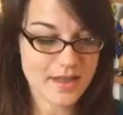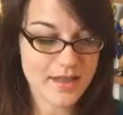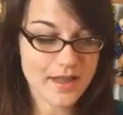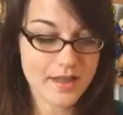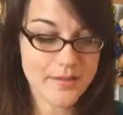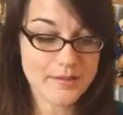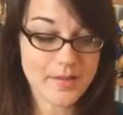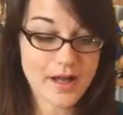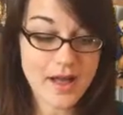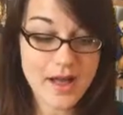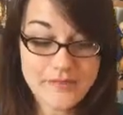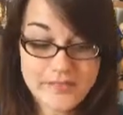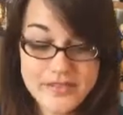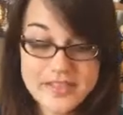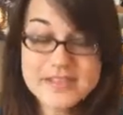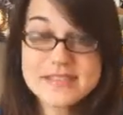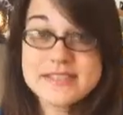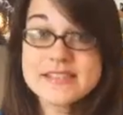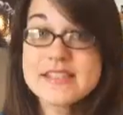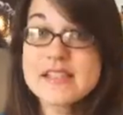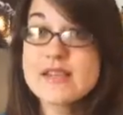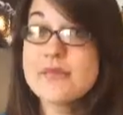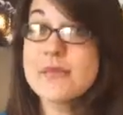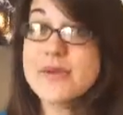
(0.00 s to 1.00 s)

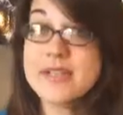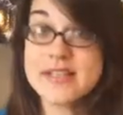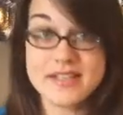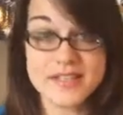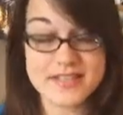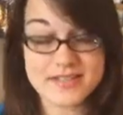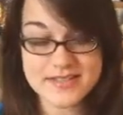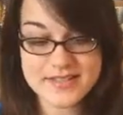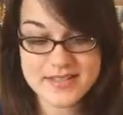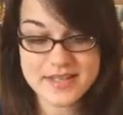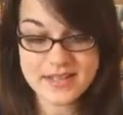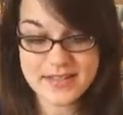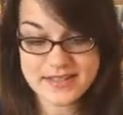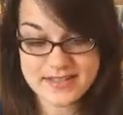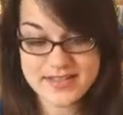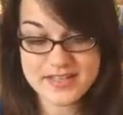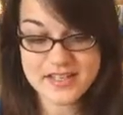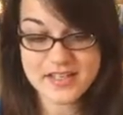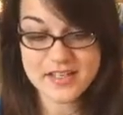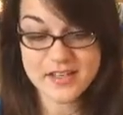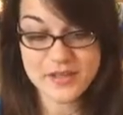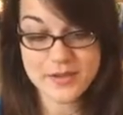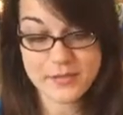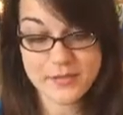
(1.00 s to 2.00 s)
Obviously, we didn't sell it to
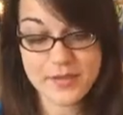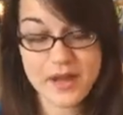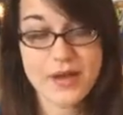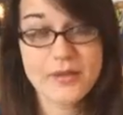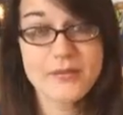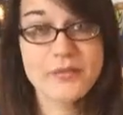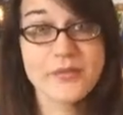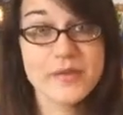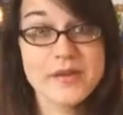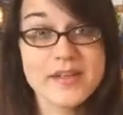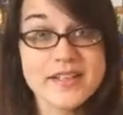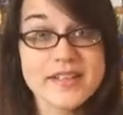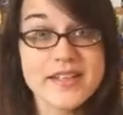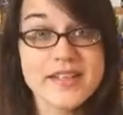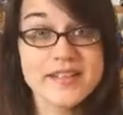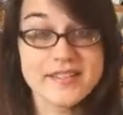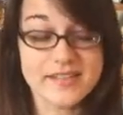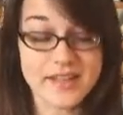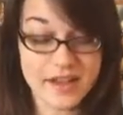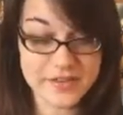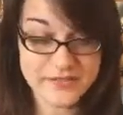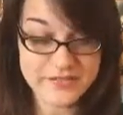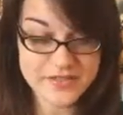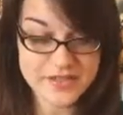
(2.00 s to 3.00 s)
him. I really
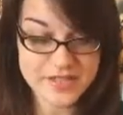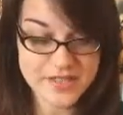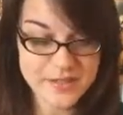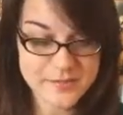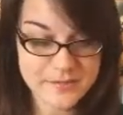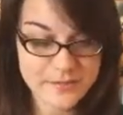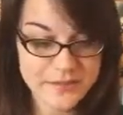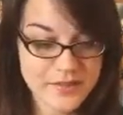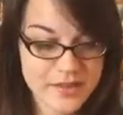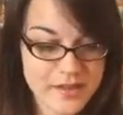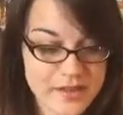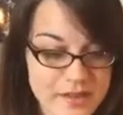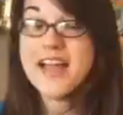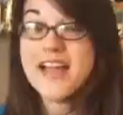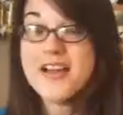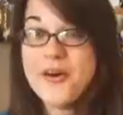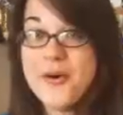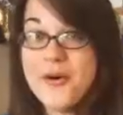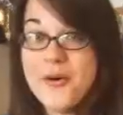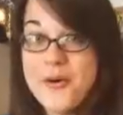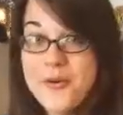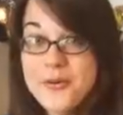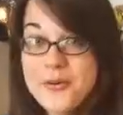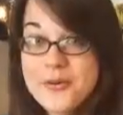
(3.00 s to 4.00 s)
loved it. My
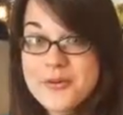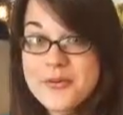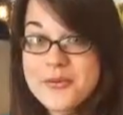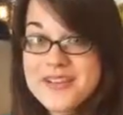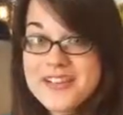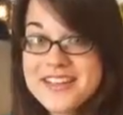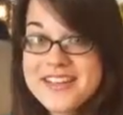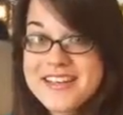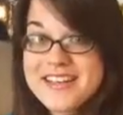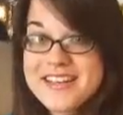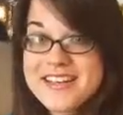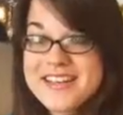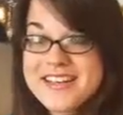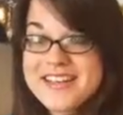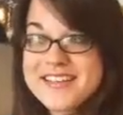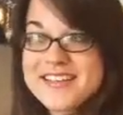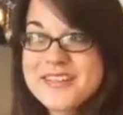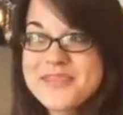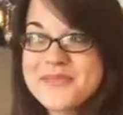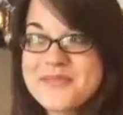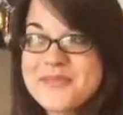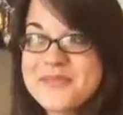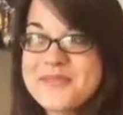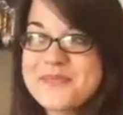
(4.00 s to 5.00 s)
only
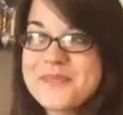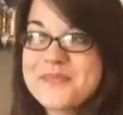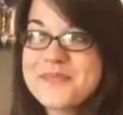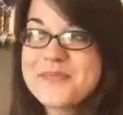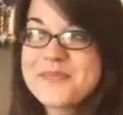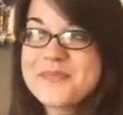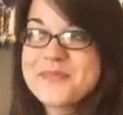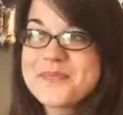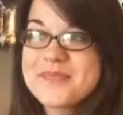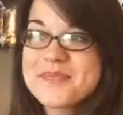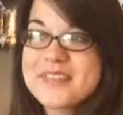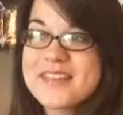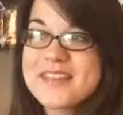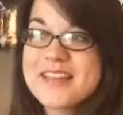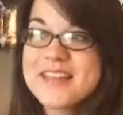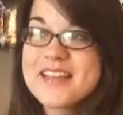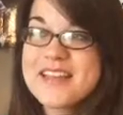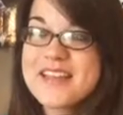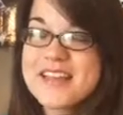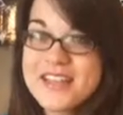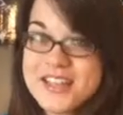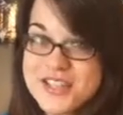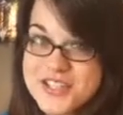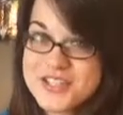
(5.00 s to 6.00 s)

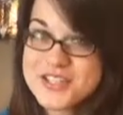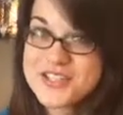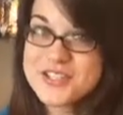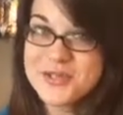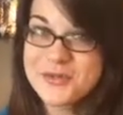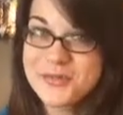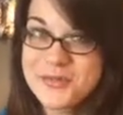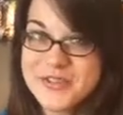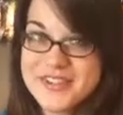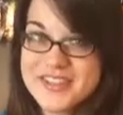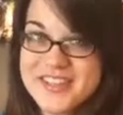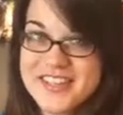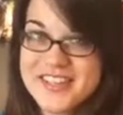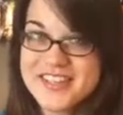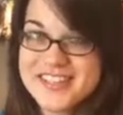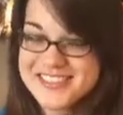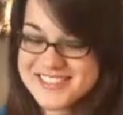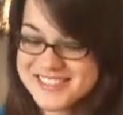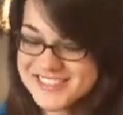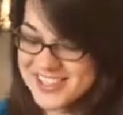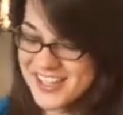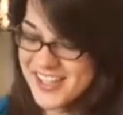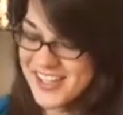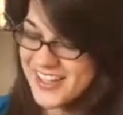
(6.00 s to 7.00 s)
issue with
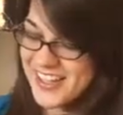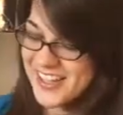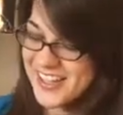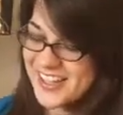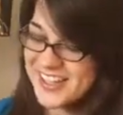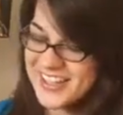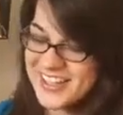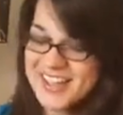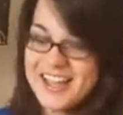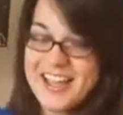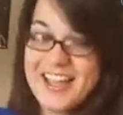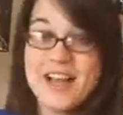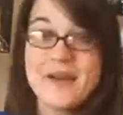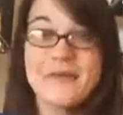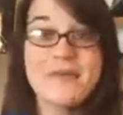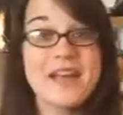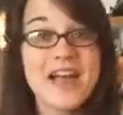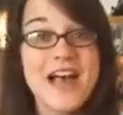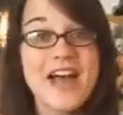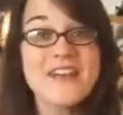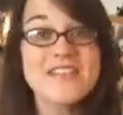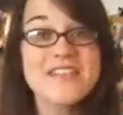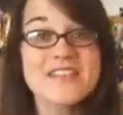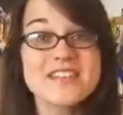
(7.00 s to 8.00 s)
this, and we
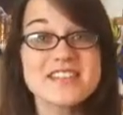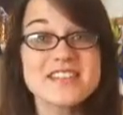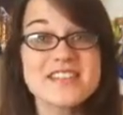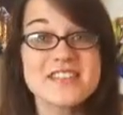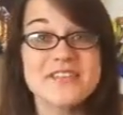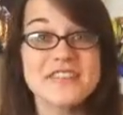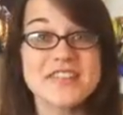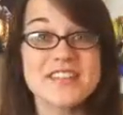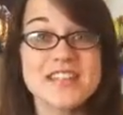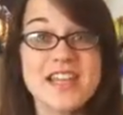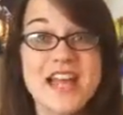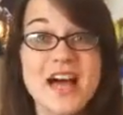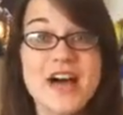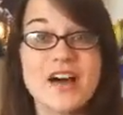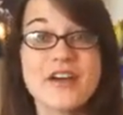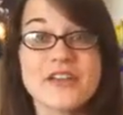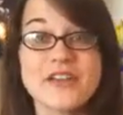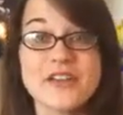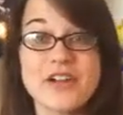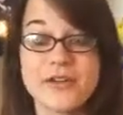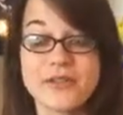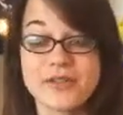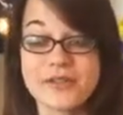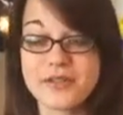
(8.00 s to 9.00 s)
have this even now,
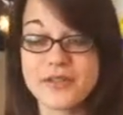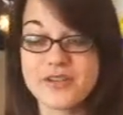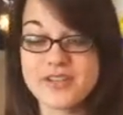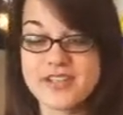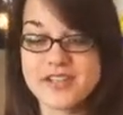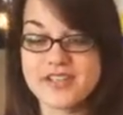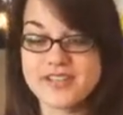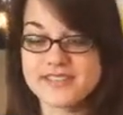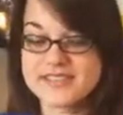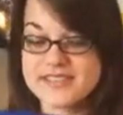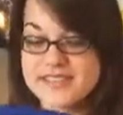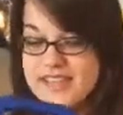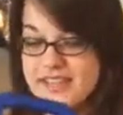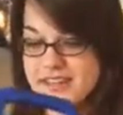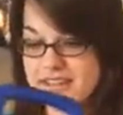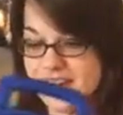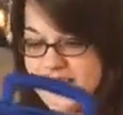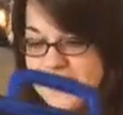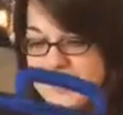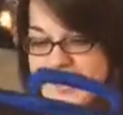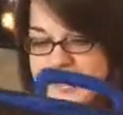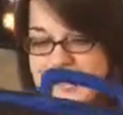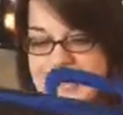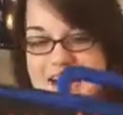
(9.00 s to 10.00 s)
30 years
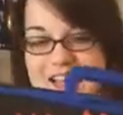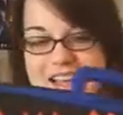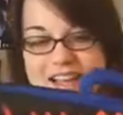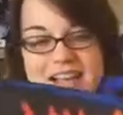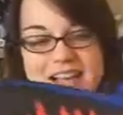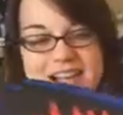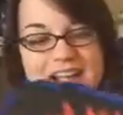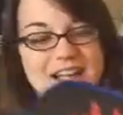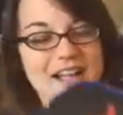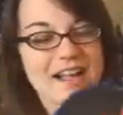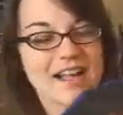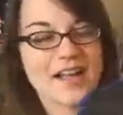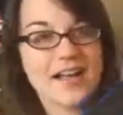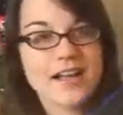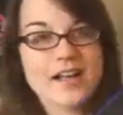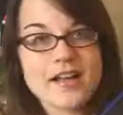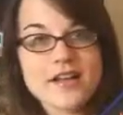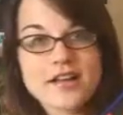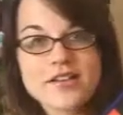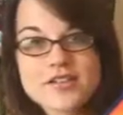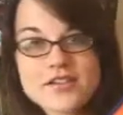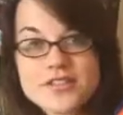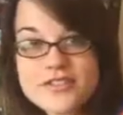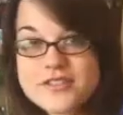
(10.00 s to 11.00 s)
later.
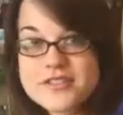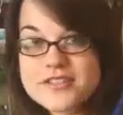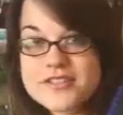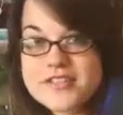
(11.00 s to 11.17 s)
Do you